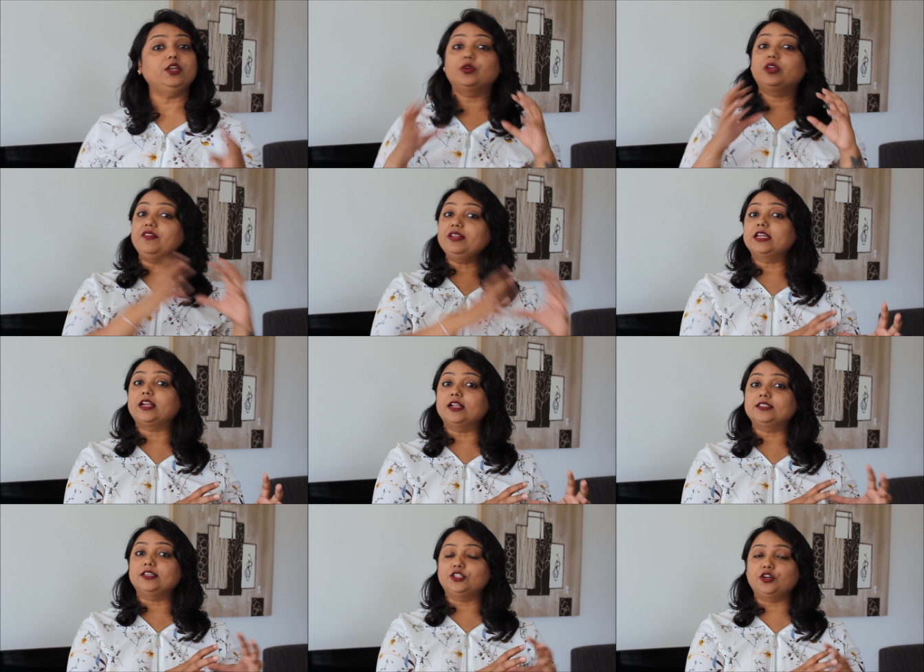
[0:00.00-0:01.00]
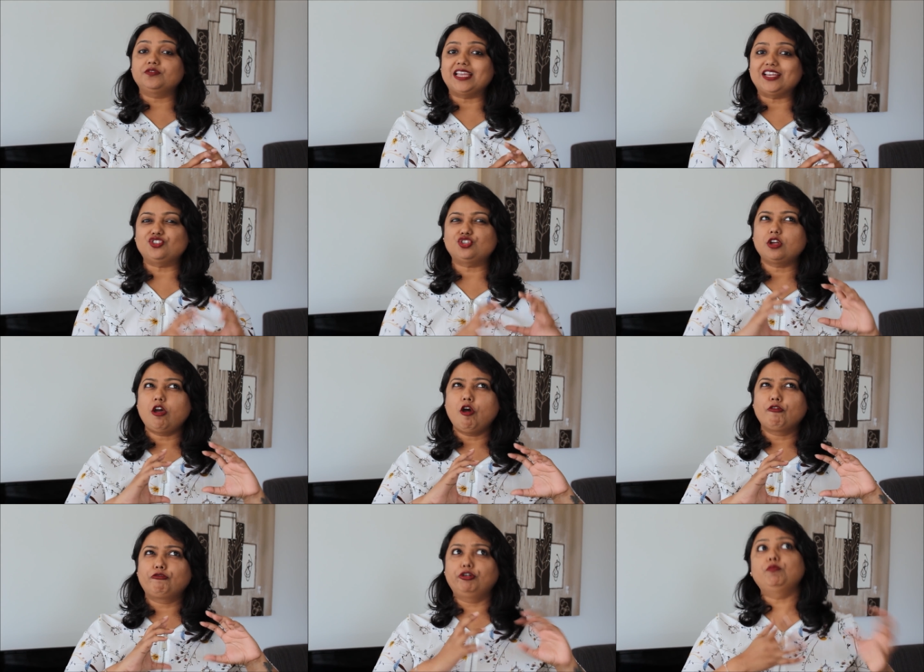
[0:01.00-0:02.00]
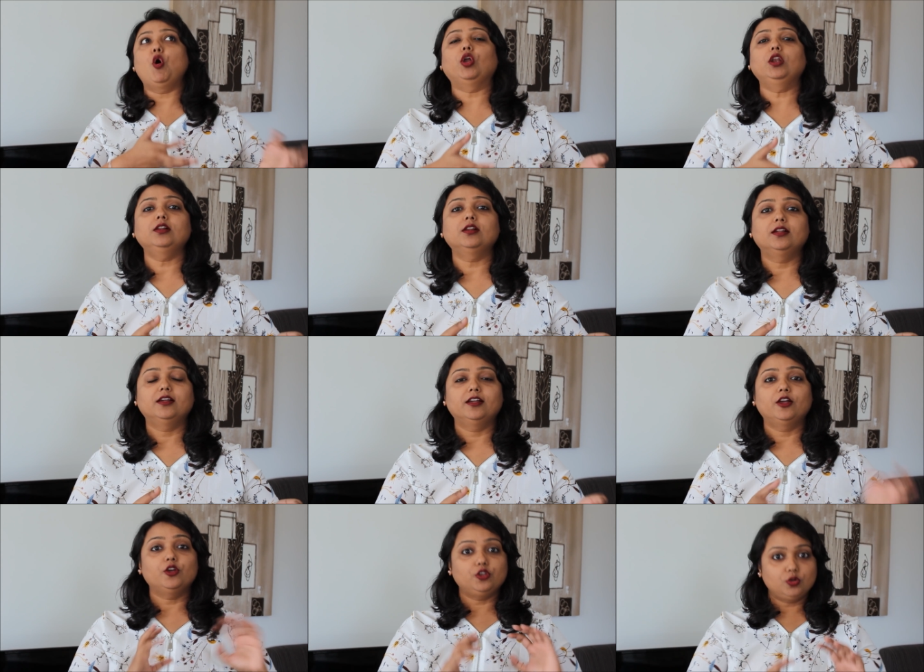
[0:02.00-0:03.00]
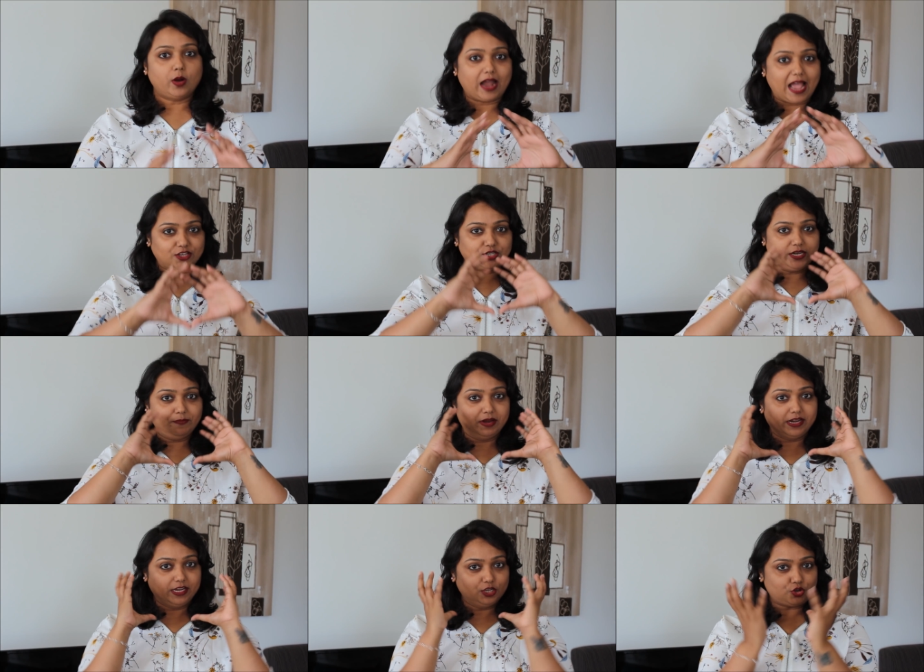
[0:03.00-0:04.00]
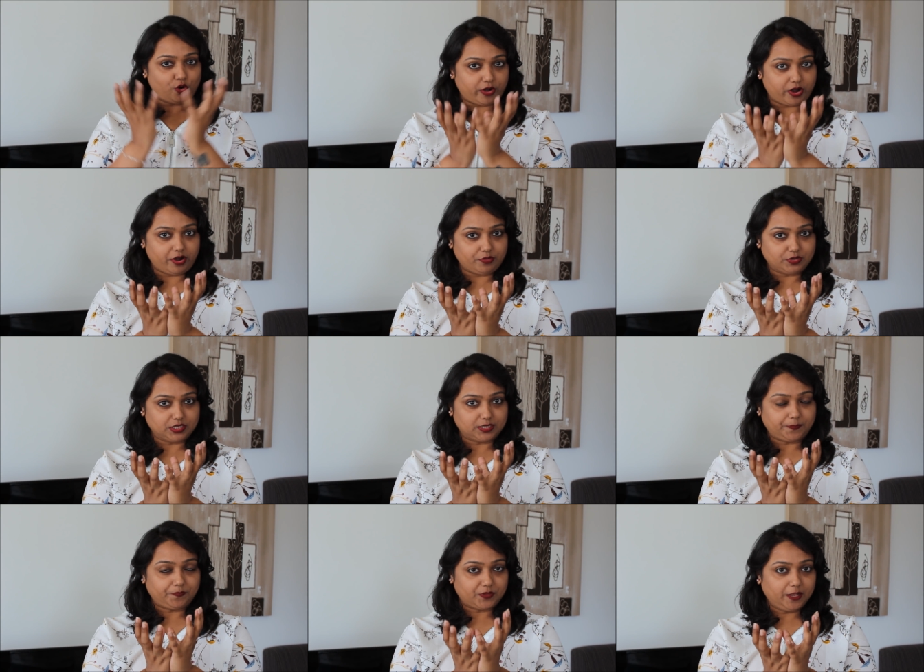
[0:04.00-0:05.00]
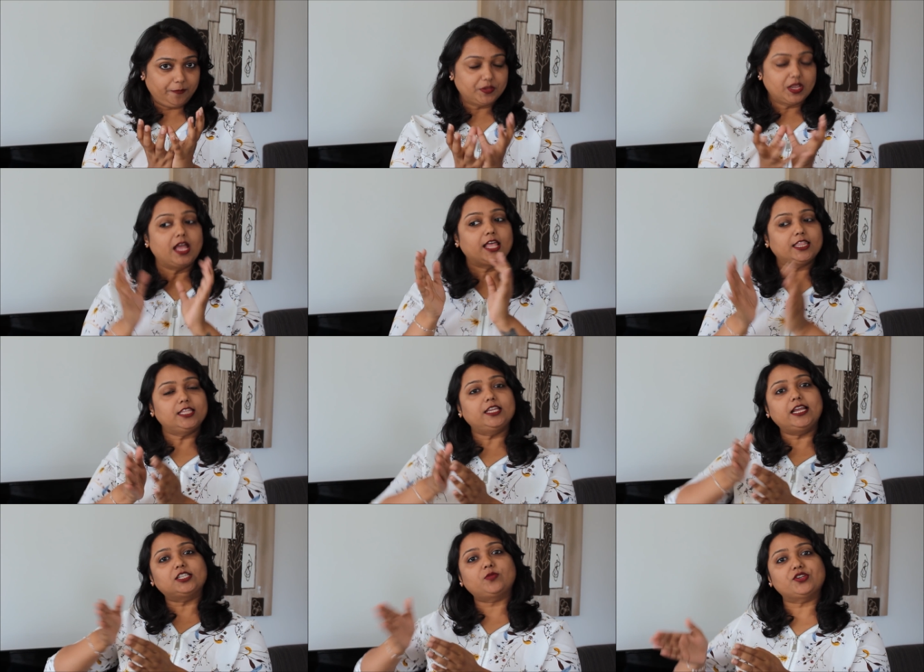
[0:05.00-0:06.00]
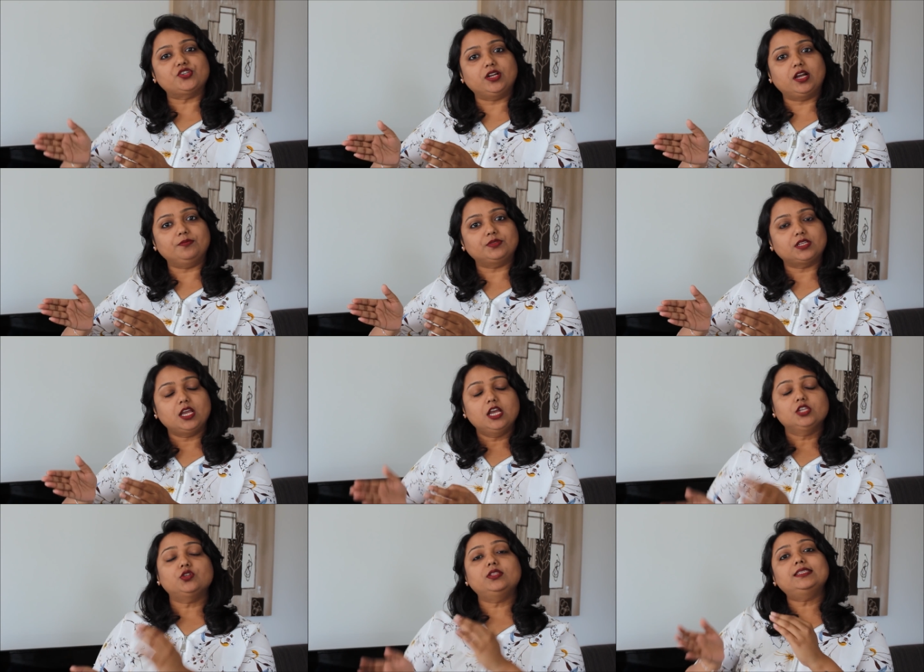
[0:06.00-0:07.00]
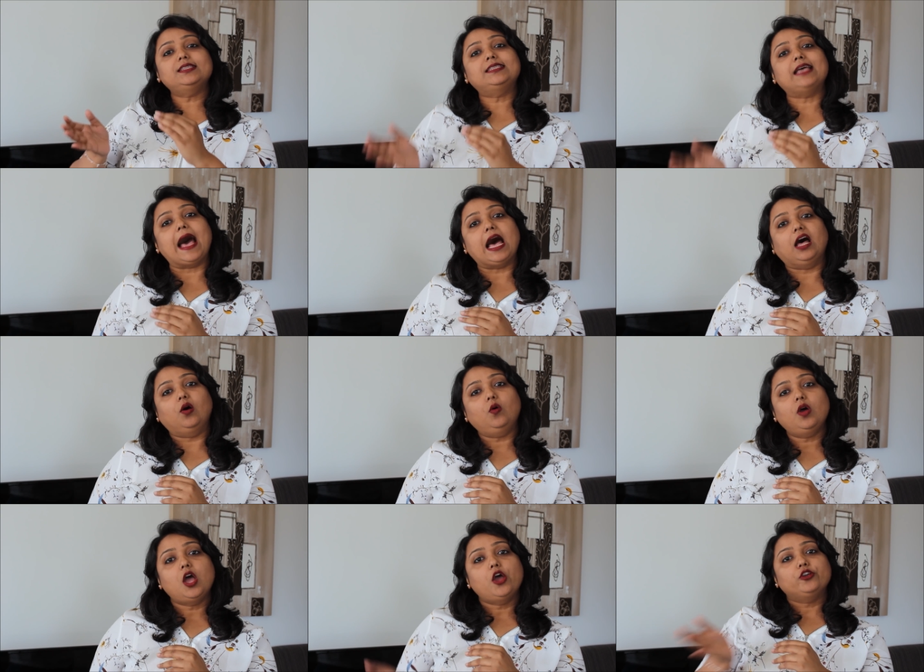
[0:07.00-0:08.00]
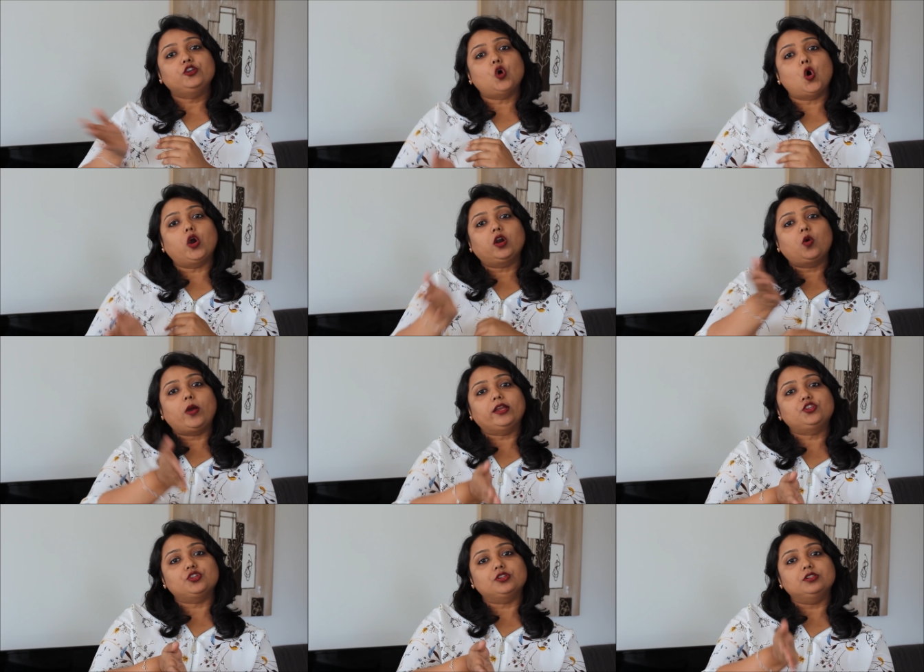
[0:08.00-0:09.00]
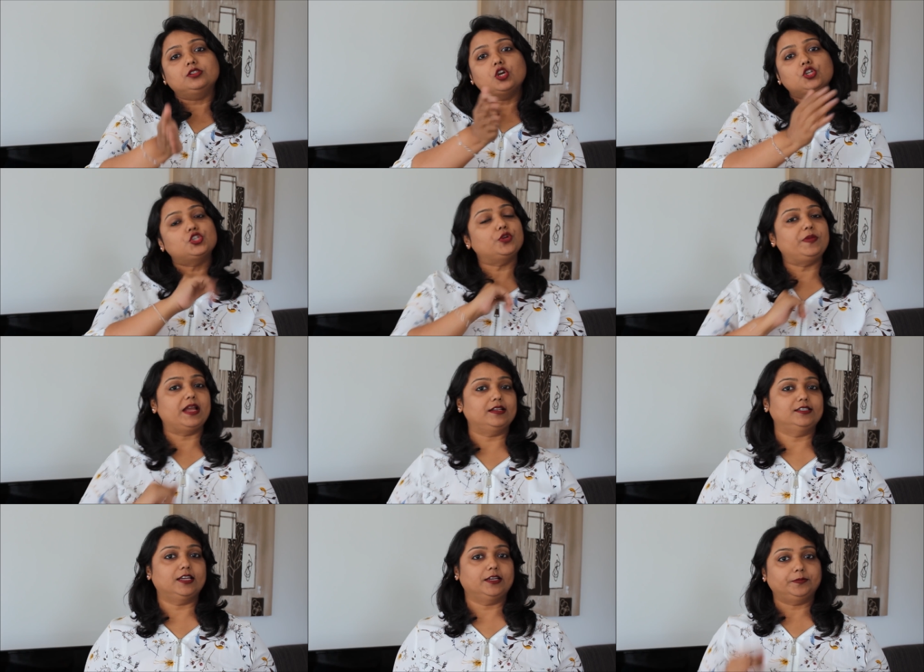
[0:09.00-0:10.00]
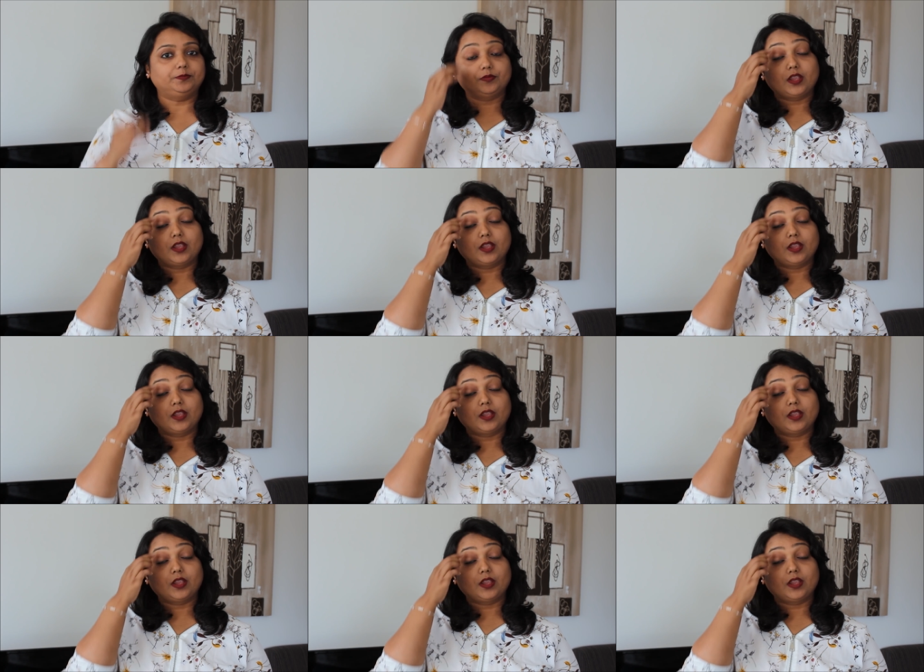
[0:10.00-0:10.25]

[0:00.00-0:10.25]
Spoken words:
You're giving that answer. Instead of saying just football, you are actually building a story around it. Yeah. Then the next question comes. So this is how your questions should be answered.